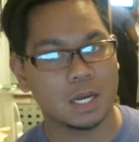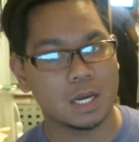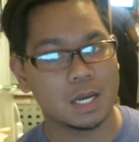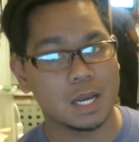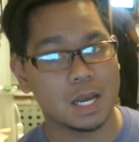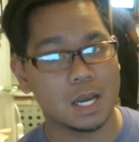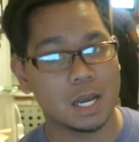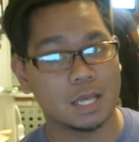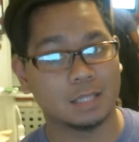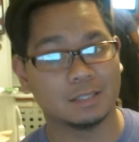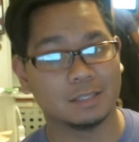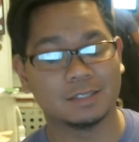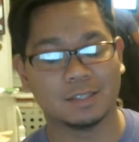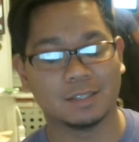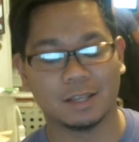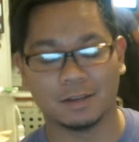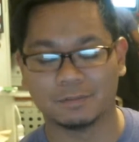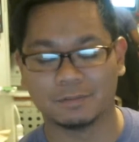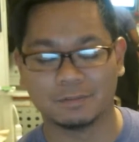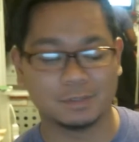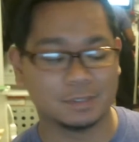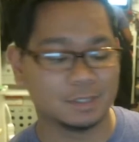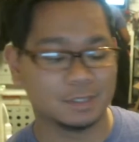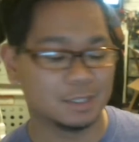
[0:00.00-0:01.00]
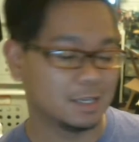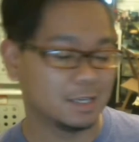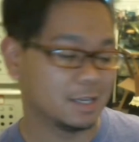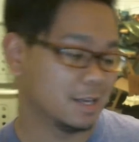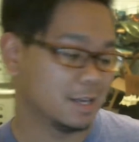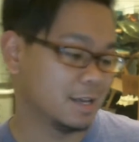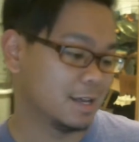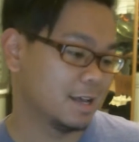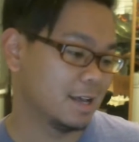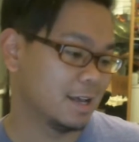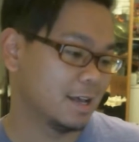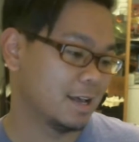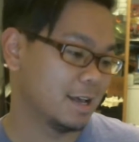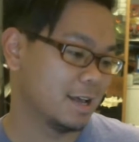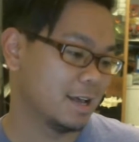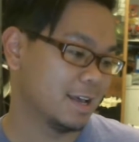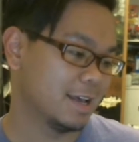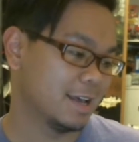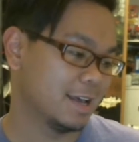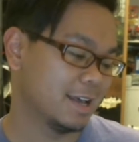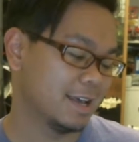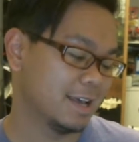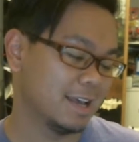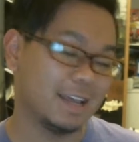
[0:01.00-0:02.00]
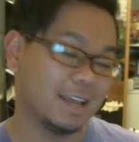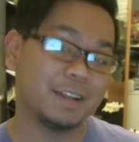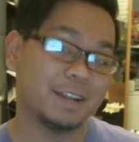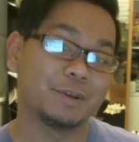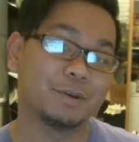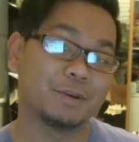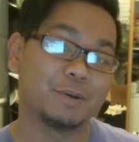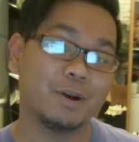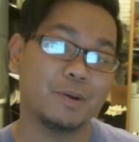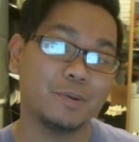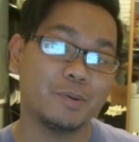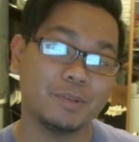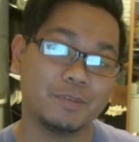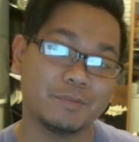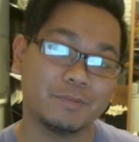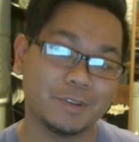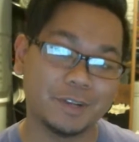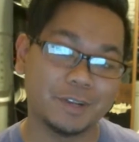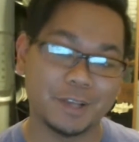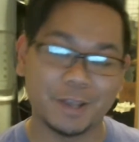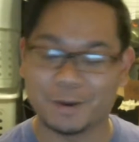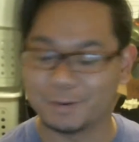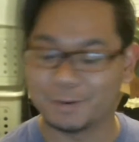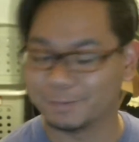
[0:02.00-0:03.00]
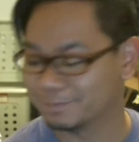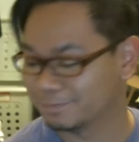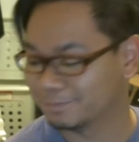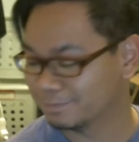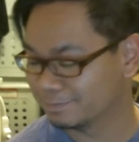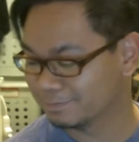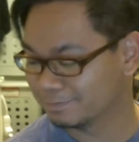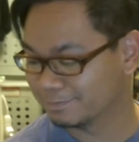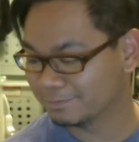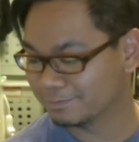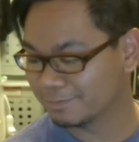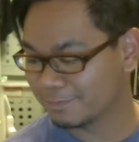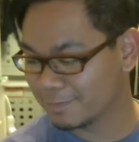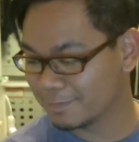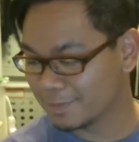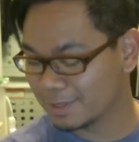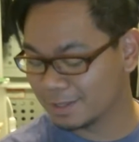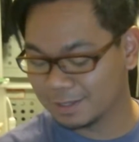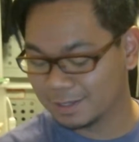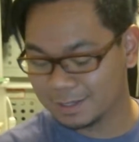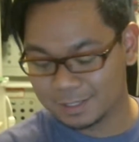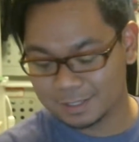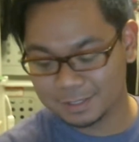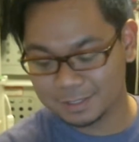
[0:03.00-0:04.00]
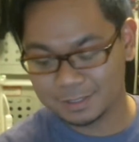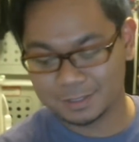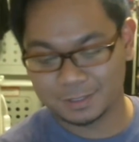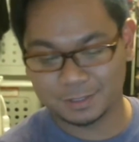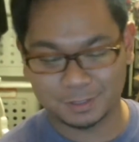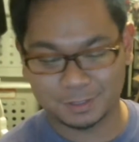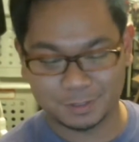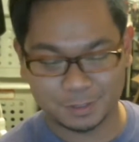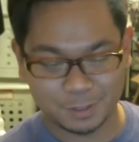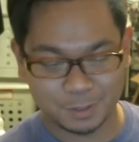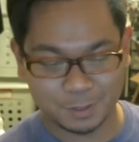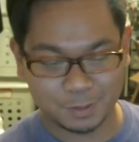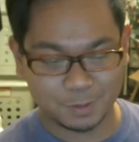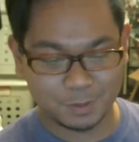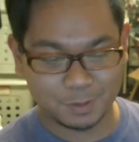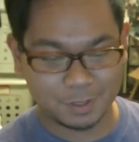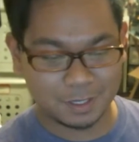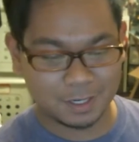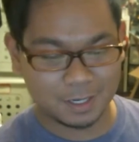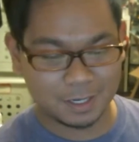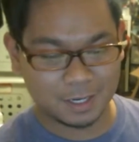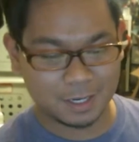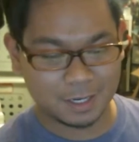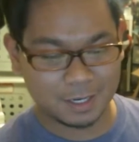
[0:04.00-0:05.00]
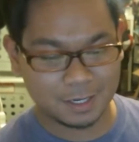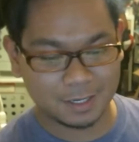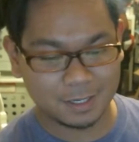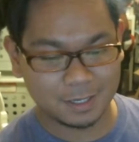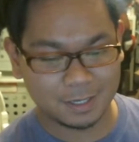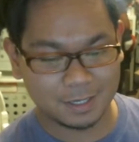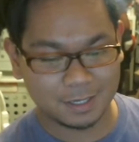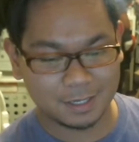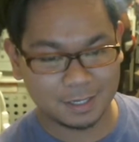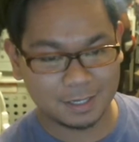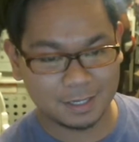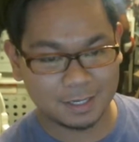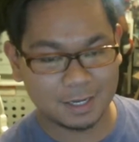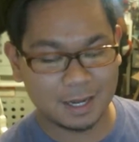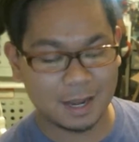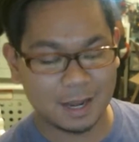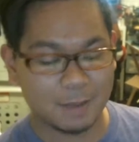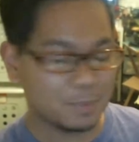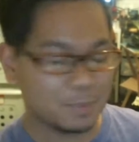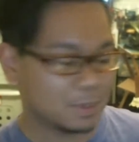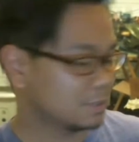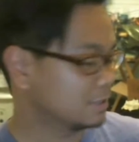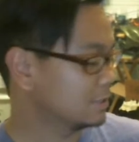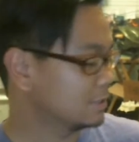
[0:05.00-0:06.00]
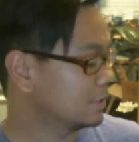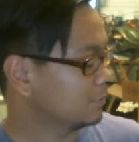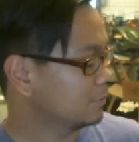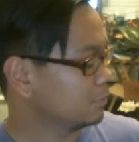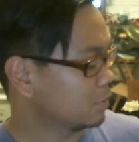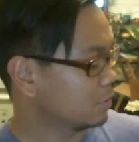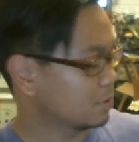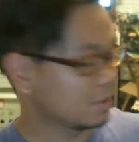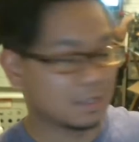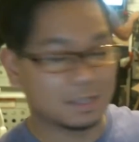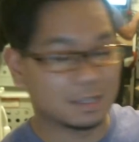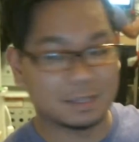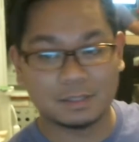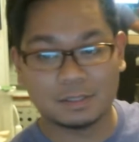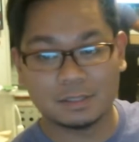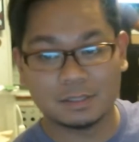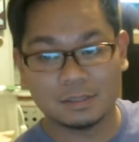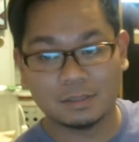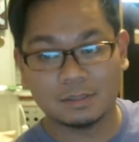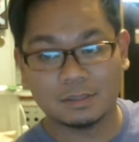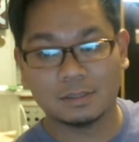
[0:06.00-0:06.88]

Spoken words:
And stuff. Anyway, on with the video. So, I picked up one of these.